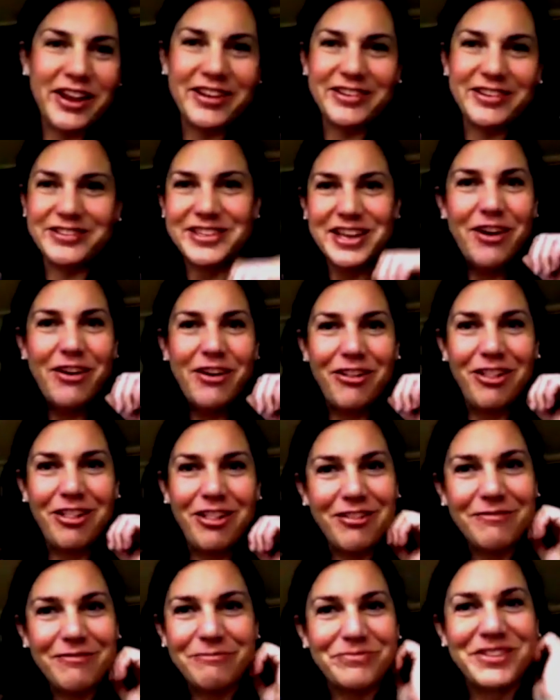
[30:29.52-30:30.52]
at Dell,
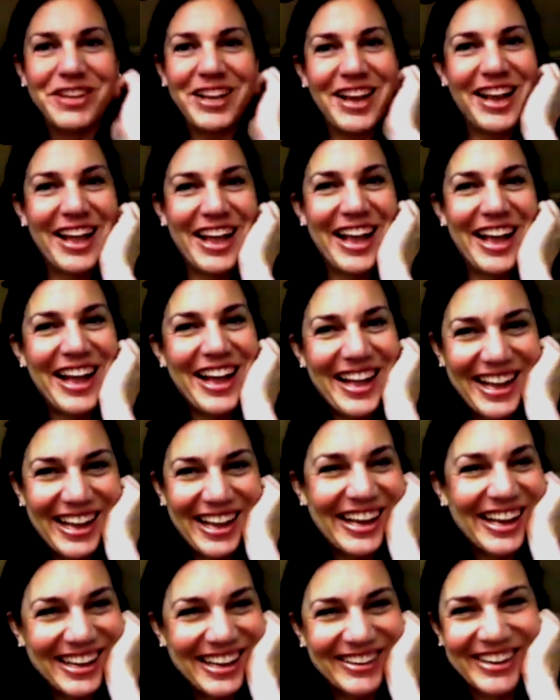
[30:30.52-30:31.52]

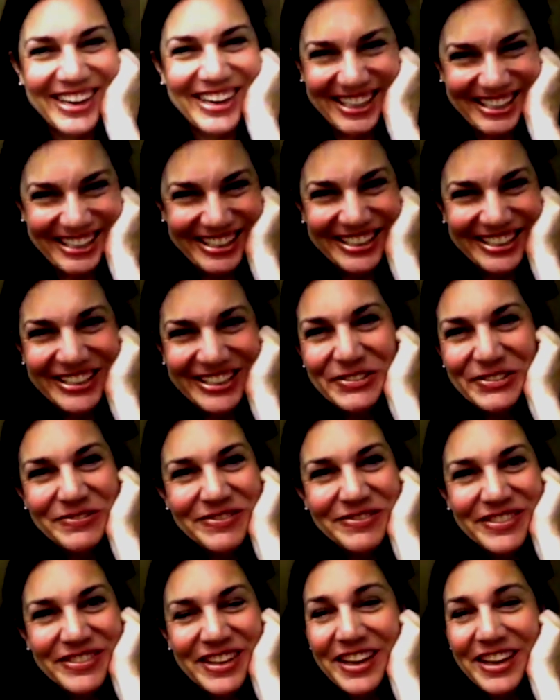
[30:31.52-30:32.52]
right?
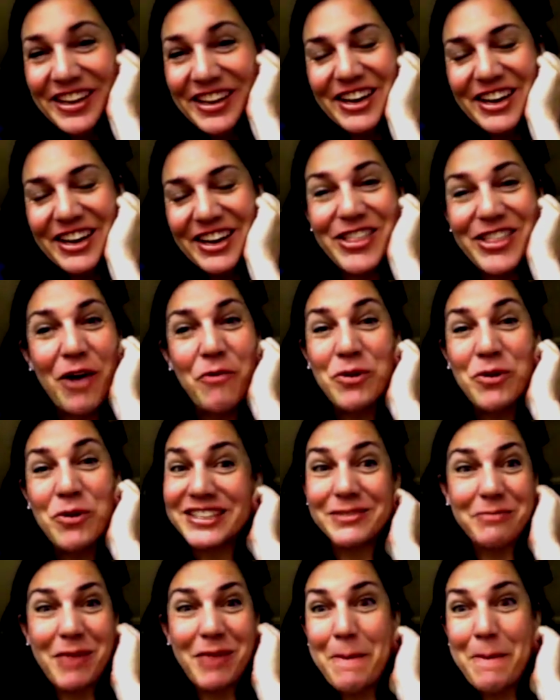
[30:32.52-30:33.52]
You know, that
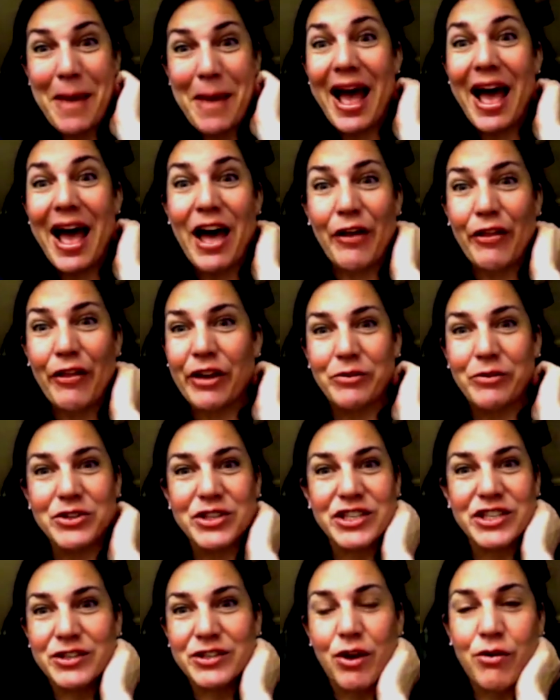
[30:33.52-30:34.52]
wasn't my path. I
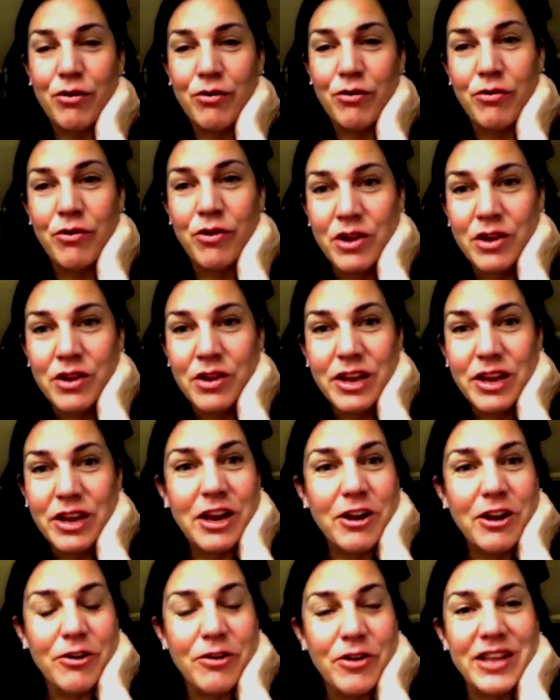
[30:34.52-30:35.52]
was so, you
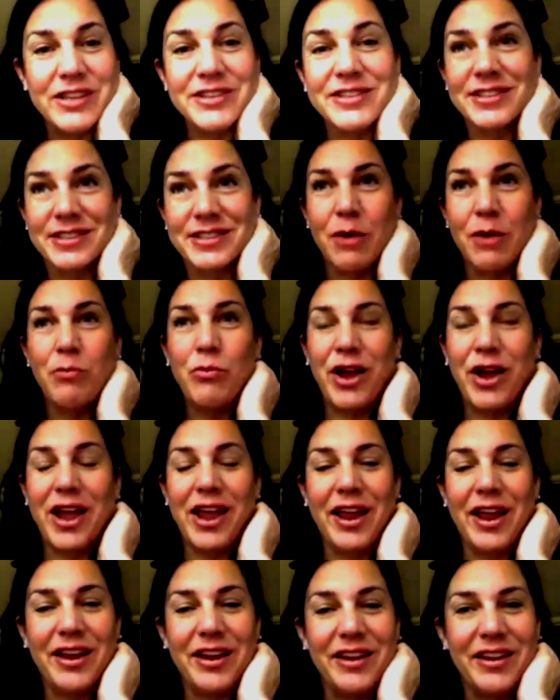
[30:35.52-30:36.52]
know, in some
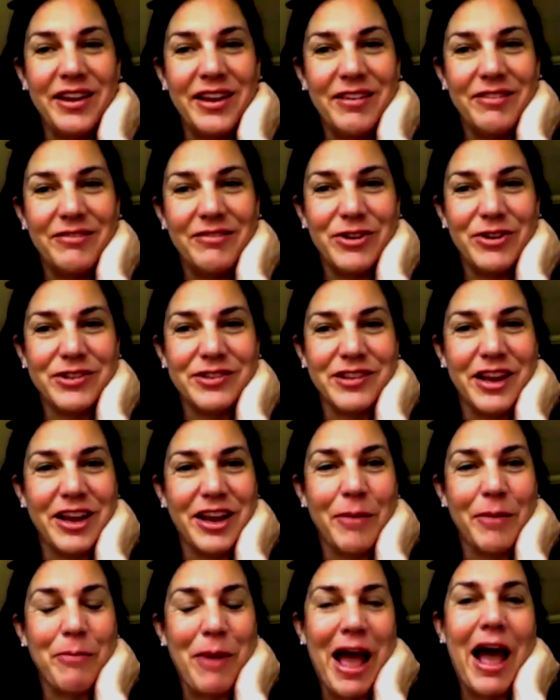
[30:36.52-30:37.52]
way, it was like
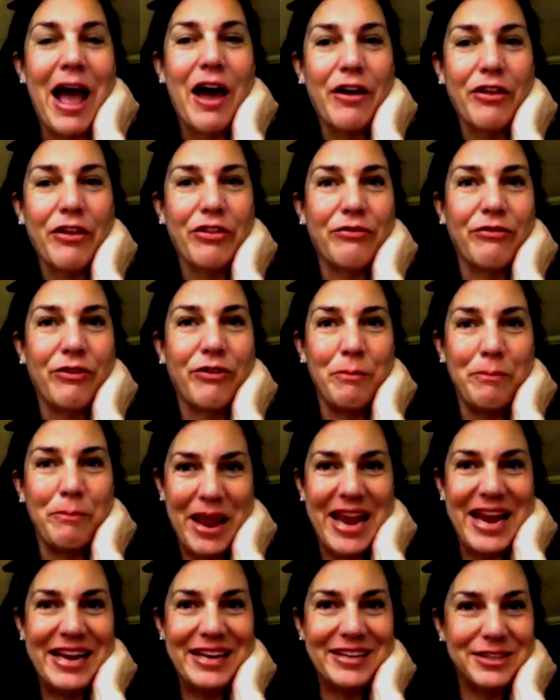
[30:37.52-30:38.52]
a path from
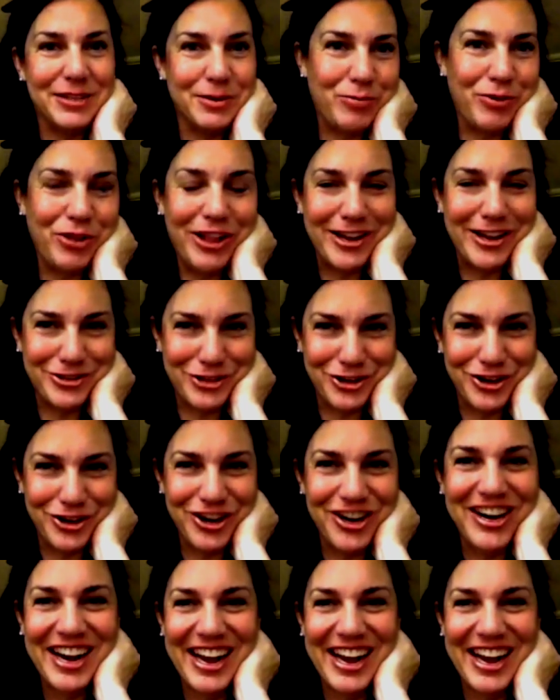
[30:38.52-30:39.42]
pain to pleasure.